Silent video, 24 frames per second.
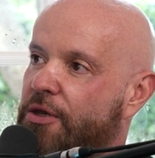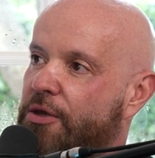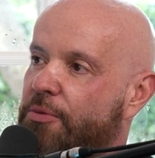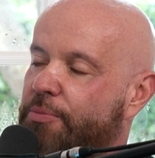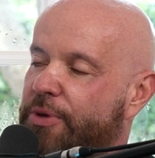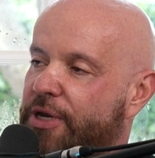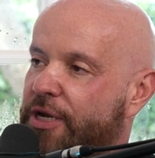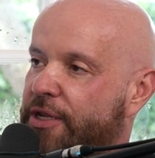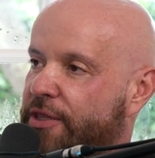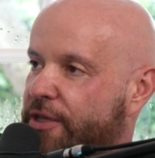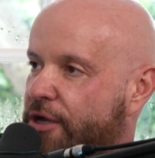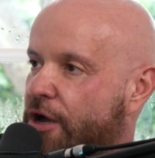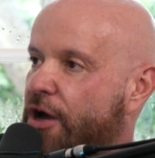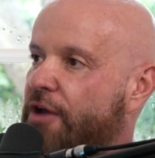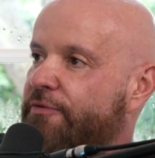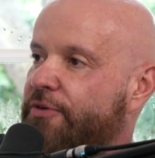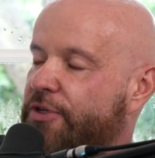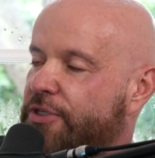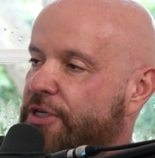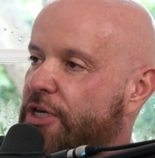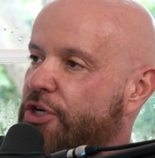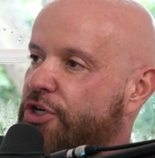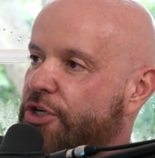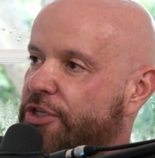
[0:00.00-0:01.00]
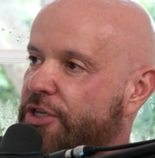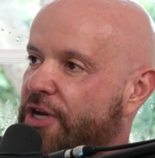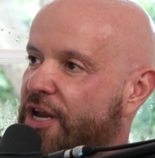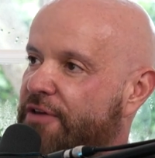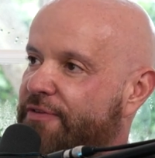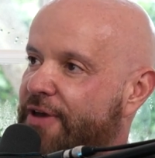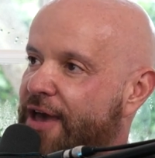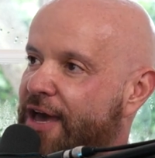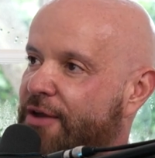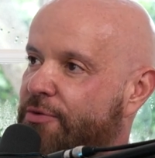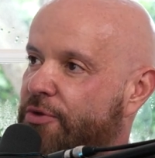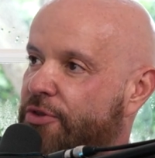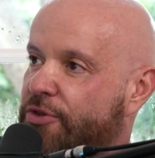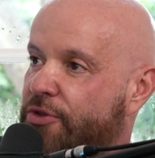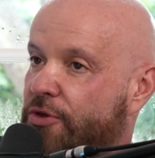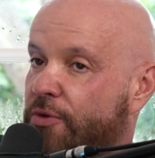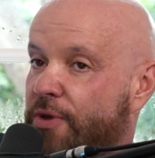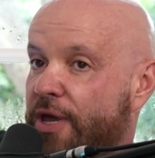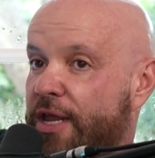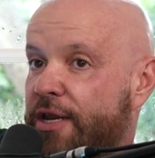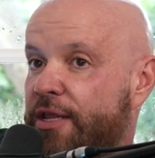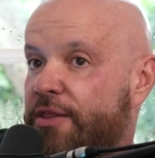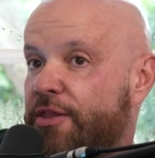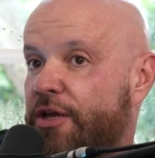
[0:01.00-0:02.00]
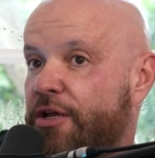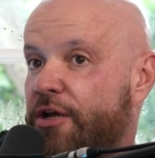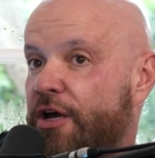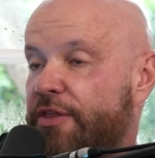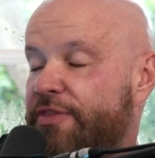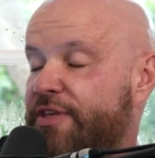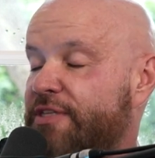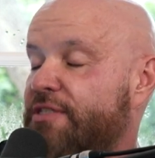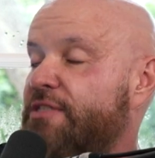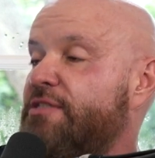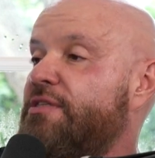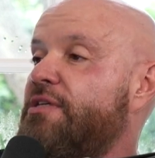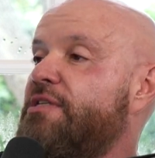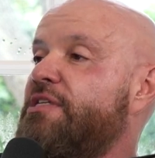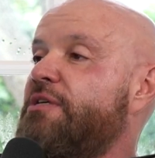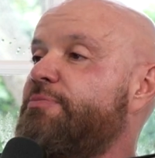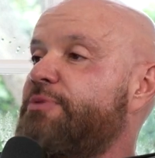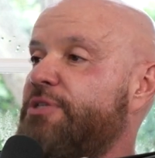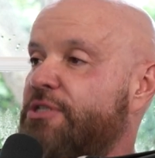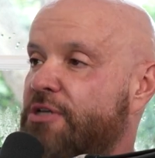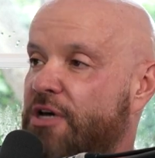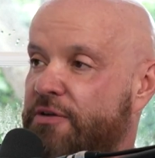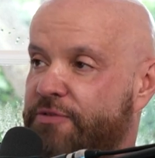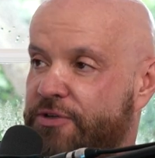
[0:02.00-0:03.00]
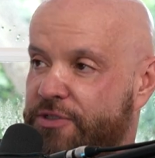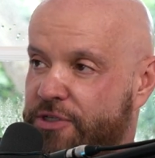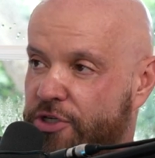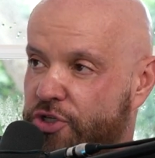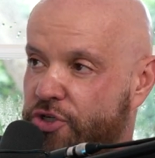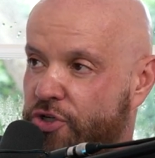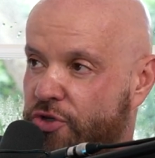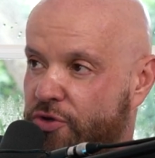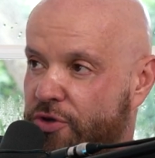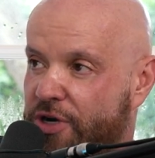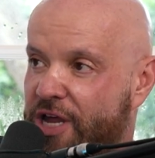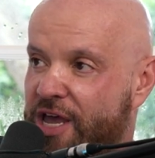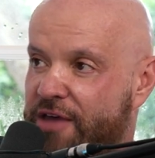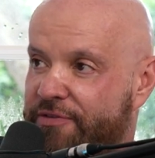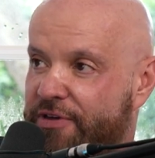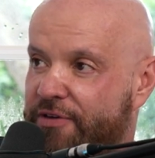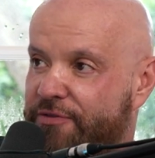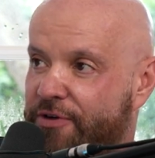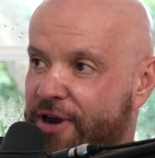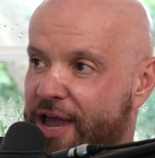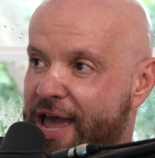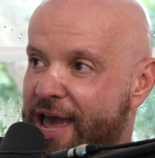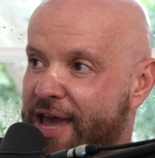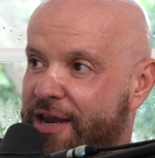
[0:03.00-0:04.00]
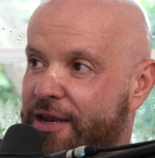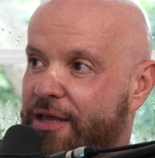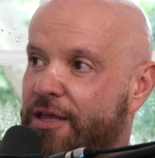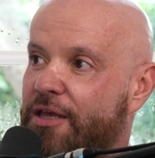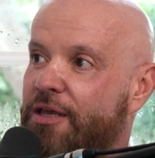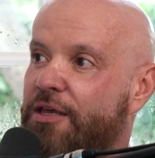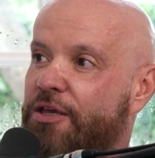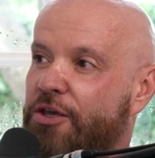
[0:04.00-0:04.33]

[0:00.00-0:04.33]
but in the conversation that I've had with you, and this is the deepest conversation you and I have ever had.